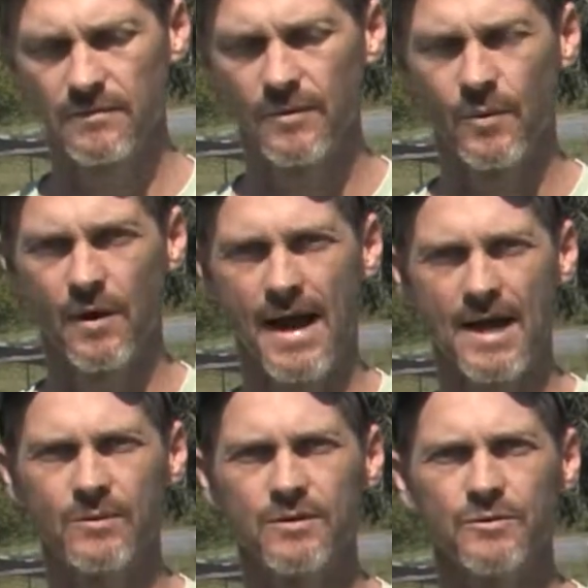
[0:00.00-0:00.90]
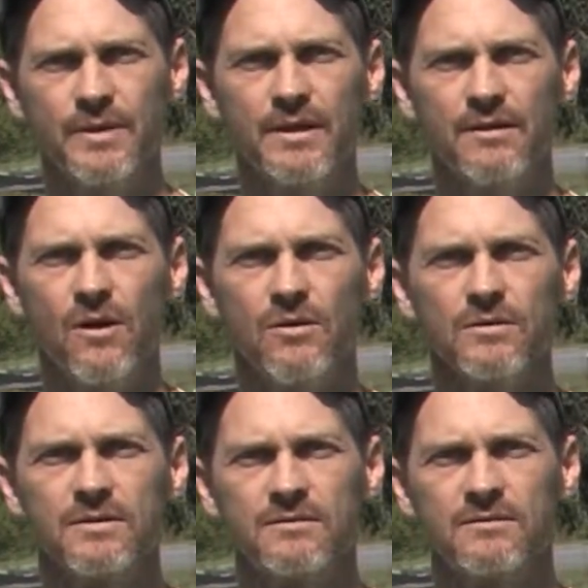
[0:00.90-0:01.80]
more animals we can
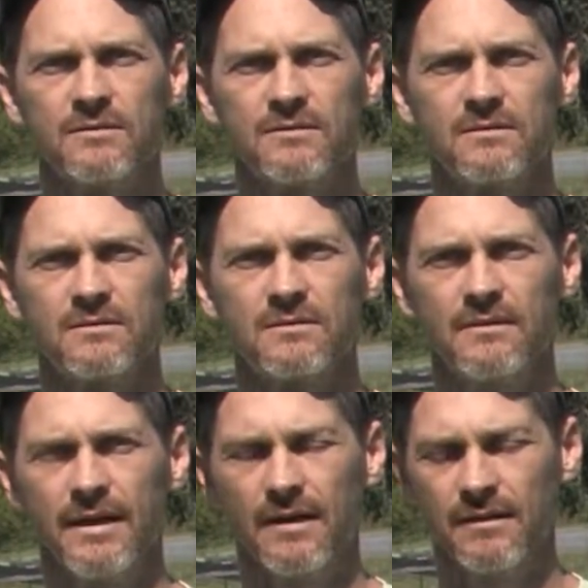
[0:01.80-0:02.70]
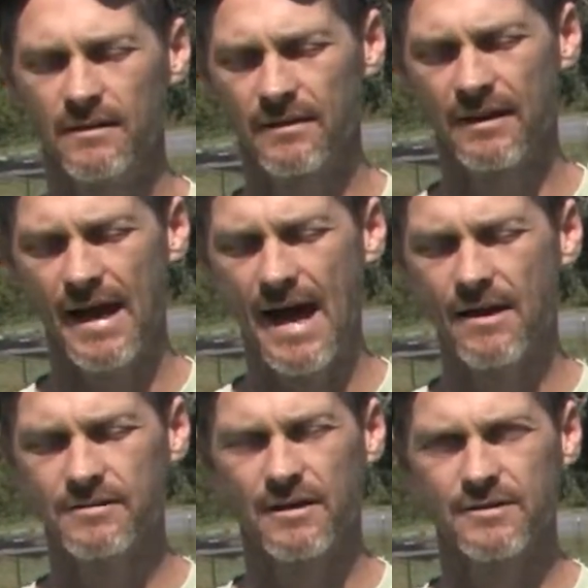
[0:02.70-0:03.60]
hold. The
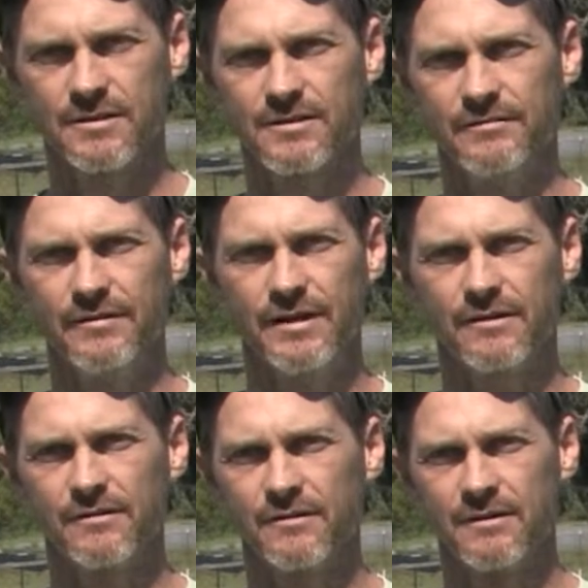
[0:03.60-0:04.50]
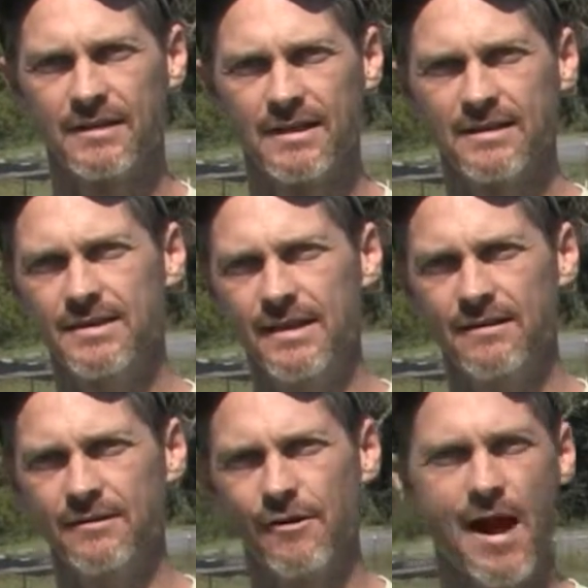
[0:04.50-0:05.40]
cows are just a vehicle to
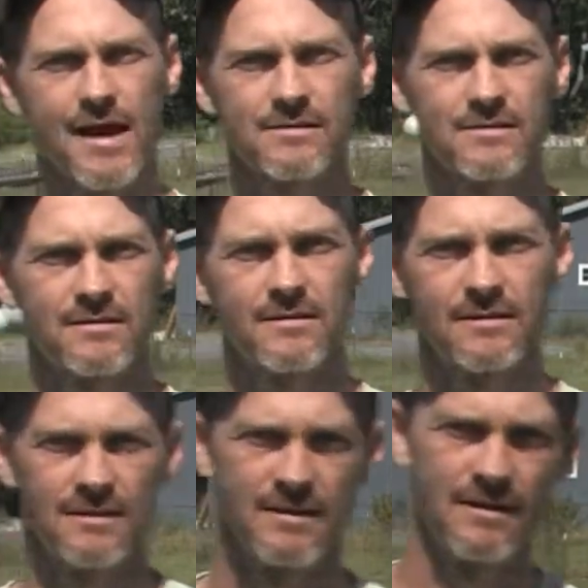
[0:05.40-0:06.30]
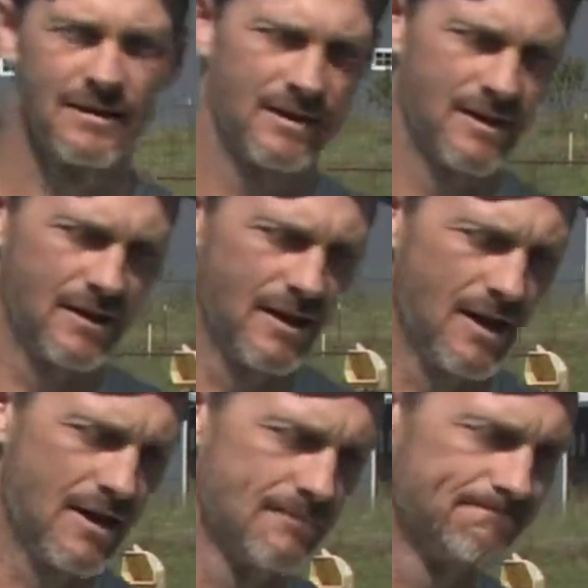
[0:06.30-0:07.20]
eat the grass.
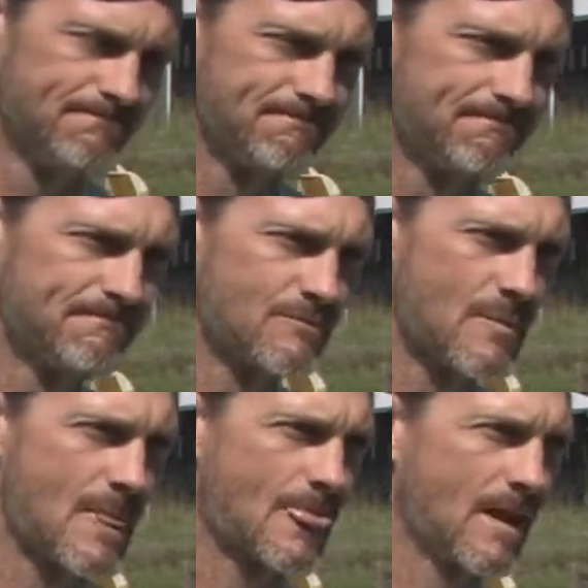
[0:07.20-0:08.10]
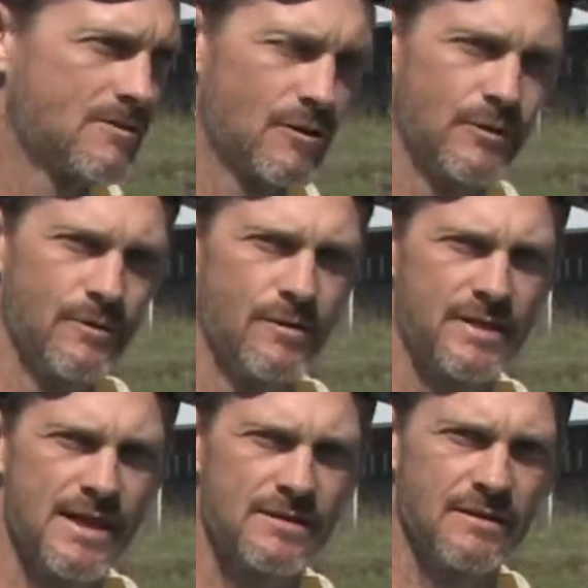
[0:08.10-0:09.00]
So we
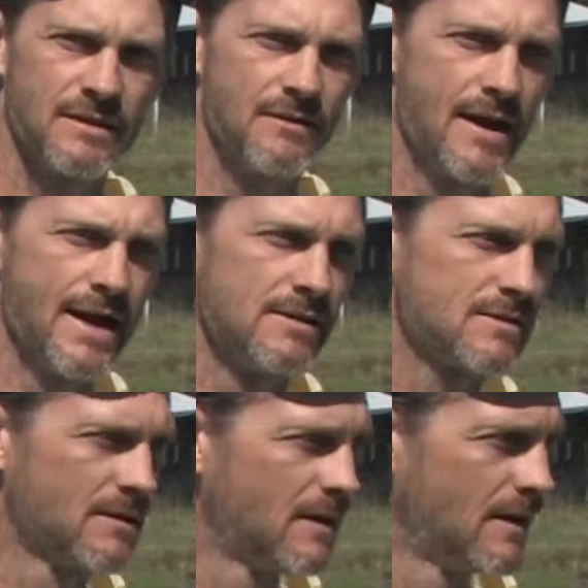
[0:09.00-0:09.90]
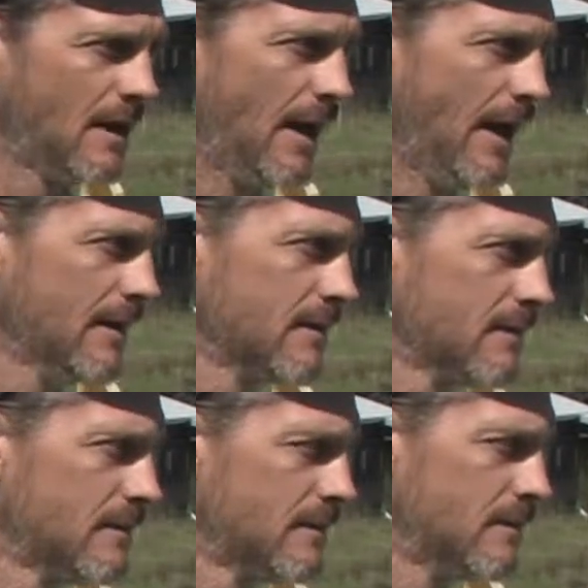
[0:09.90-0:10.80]
rotationally graze, and
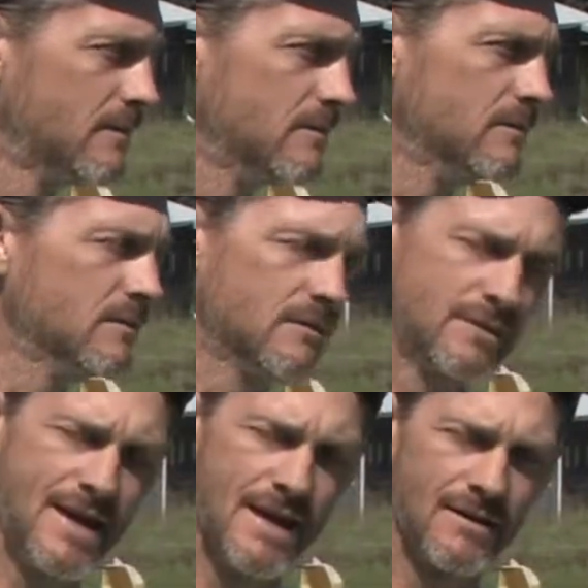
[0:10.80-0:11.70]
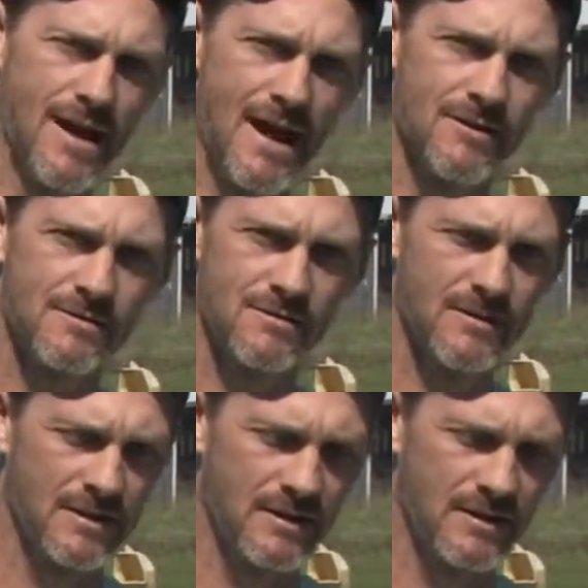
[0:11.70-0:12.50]
that allows